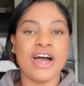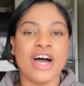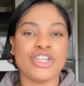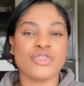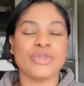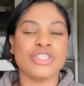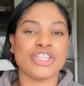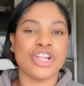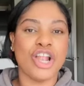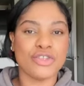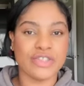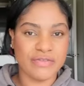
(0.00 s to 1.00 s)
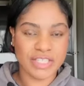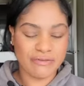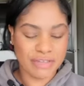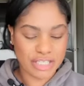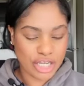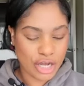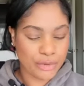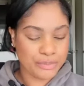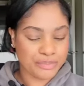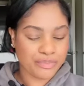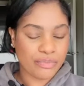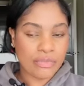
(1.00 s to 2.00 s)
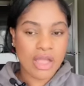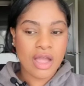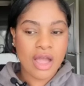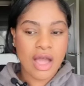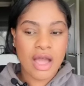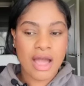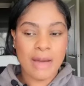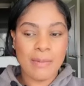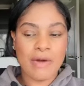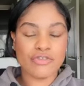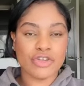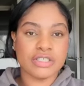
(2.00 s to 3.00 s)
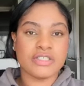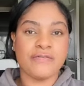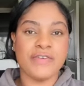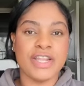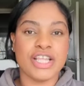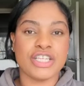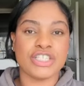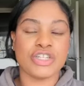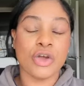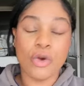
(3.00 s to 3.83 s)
I just wanted to close off this video um, I've just finished,